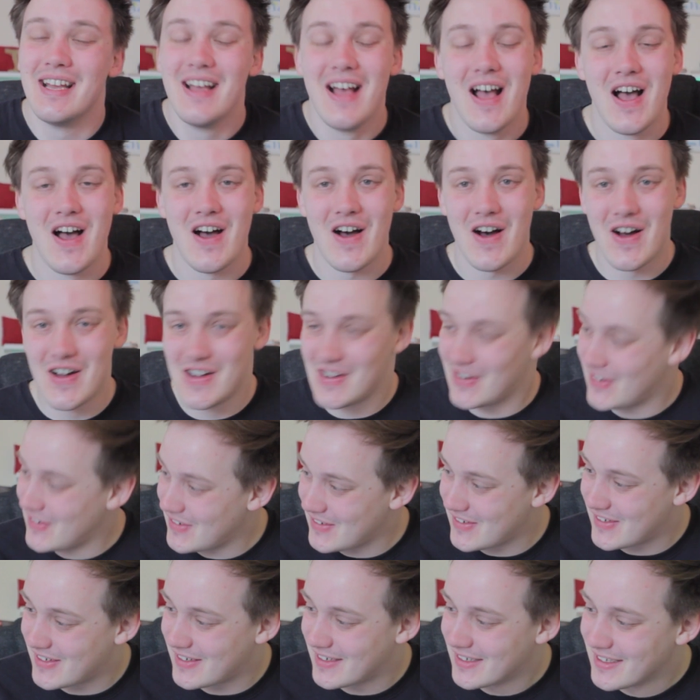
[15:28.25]

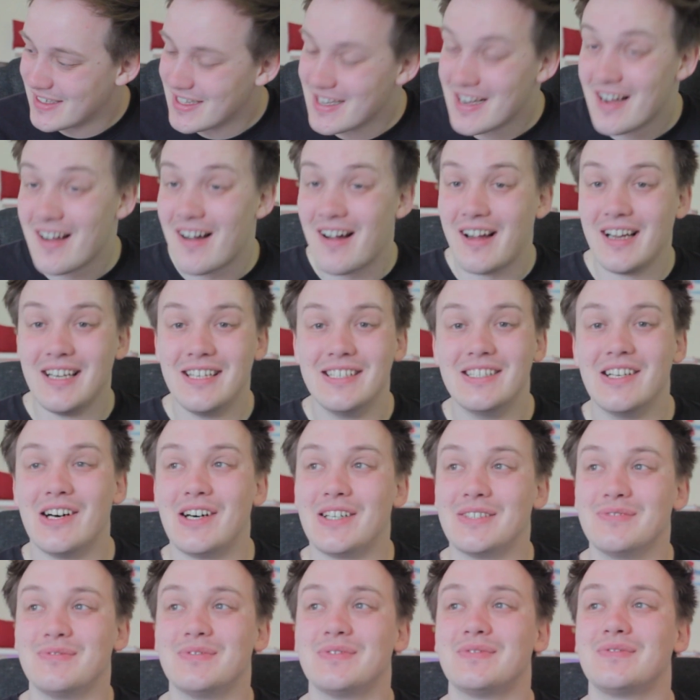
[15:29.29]
I
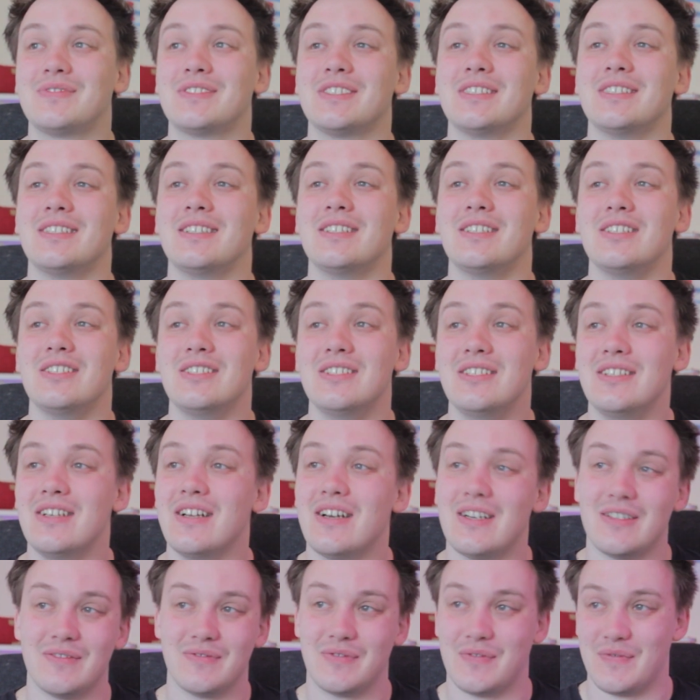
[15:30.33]
loved
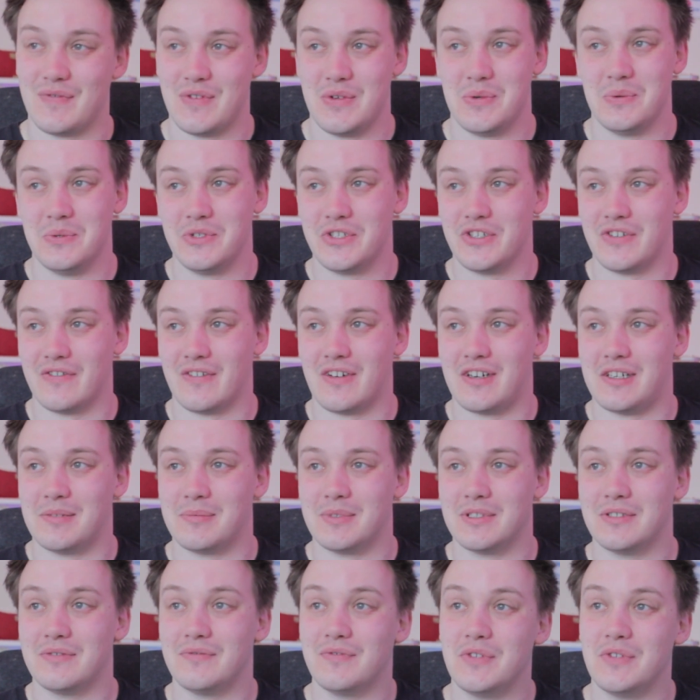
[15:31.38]
Futurama.